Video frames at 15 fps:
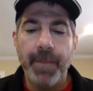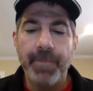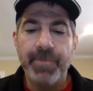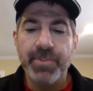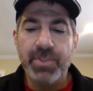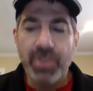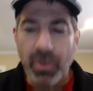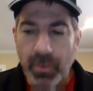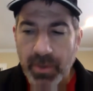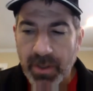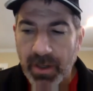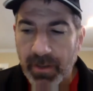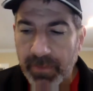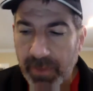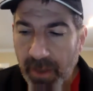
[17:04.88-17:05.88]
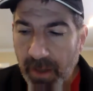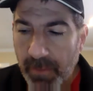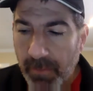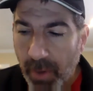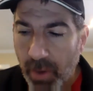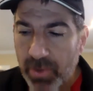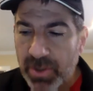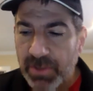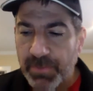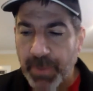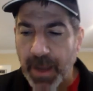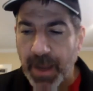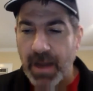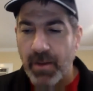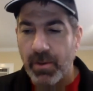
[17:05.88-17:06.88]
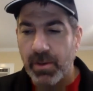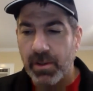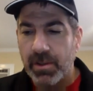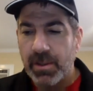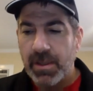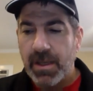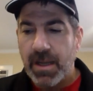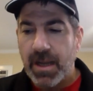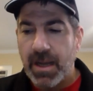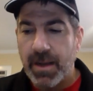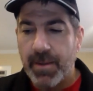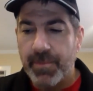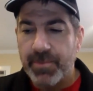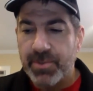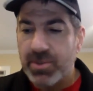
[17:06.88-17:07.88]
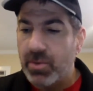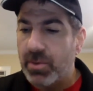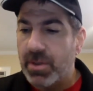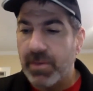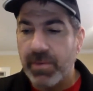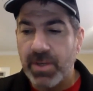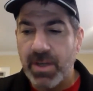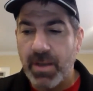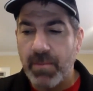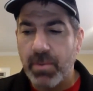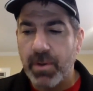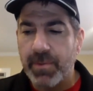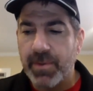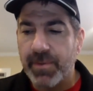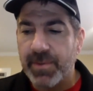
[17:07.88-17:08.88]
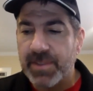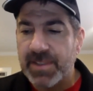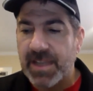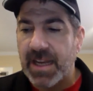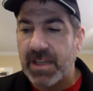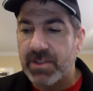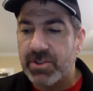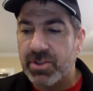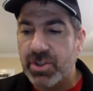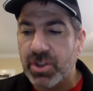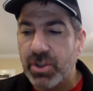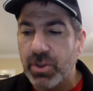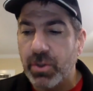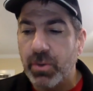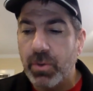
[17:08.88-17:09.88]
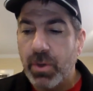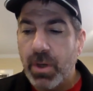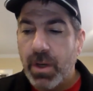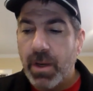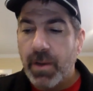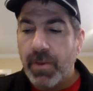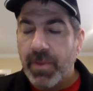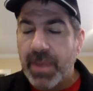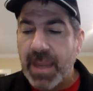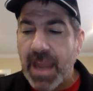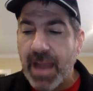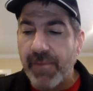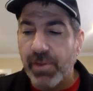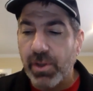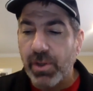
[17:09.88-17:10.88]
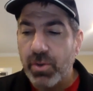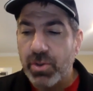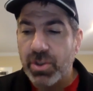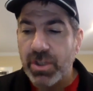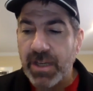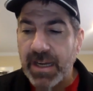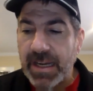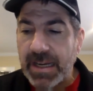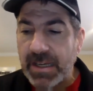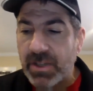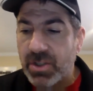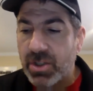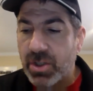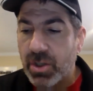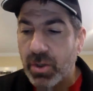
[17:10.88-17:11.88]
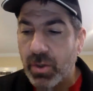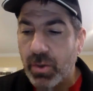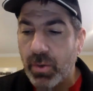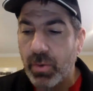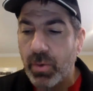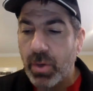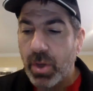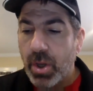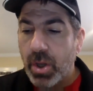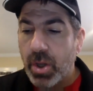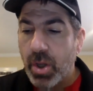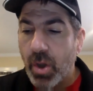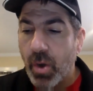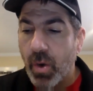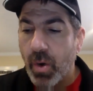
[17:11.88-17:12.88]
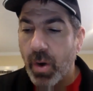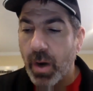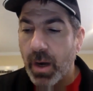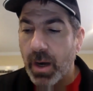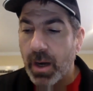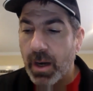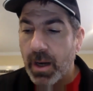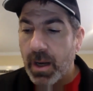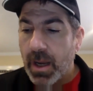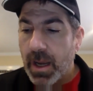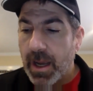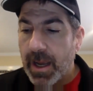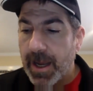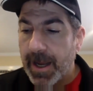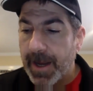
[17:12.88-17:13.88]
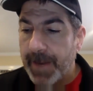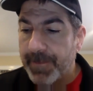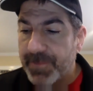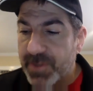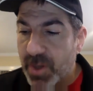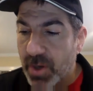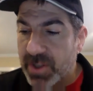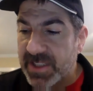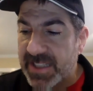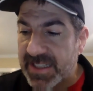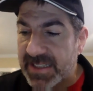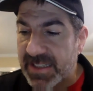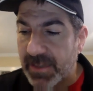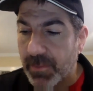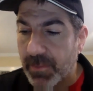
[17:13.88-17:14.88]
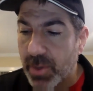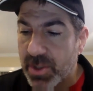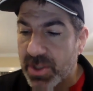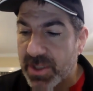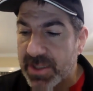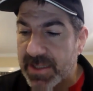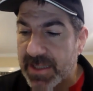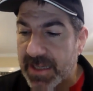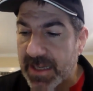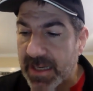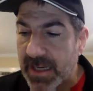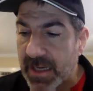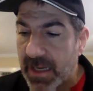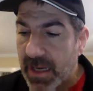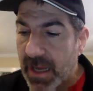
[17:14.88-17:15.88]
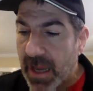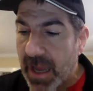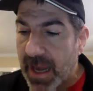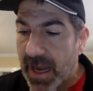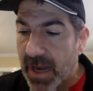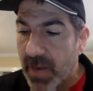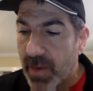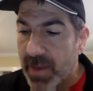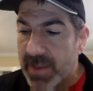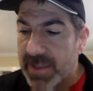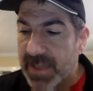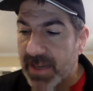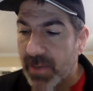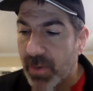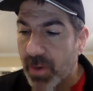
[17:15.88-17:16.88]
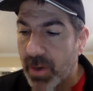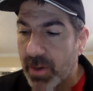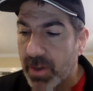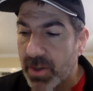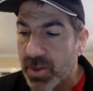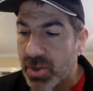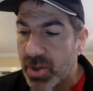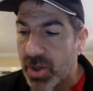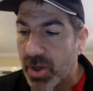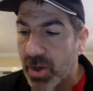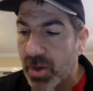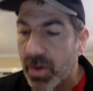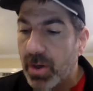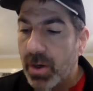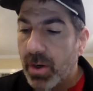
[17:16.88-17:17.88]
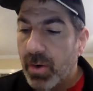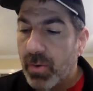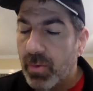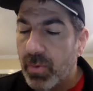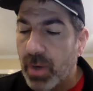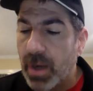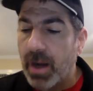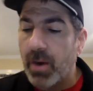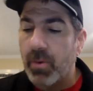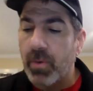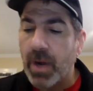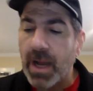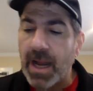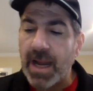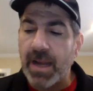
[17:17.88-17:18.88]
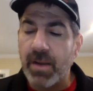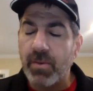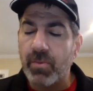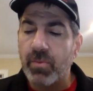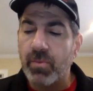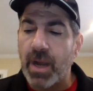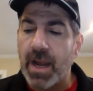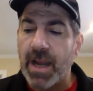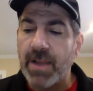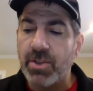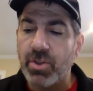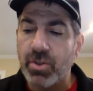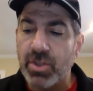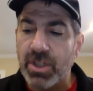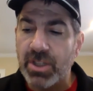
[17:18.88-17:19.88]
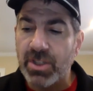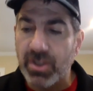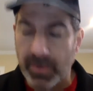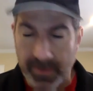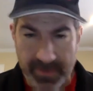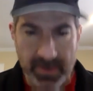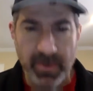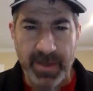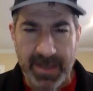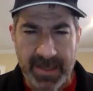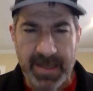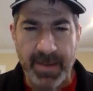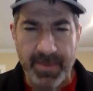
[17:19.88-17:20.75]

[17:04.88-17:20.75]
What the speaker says: student of Moses Powell, student of a number of different styles, to the evolution into your system, which is and I don't want to say it wrong, the Sugar Ryu Jiu-Jitsu. Am I saying